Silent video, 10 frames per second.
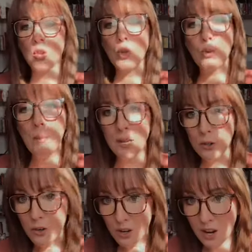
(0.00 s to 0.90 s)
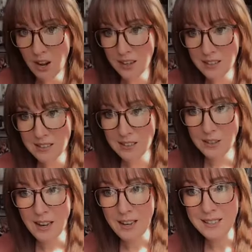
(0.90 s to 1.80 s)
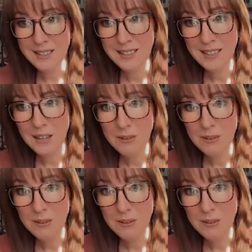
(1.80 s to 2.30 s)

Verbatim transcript: Two major arcana, you guys.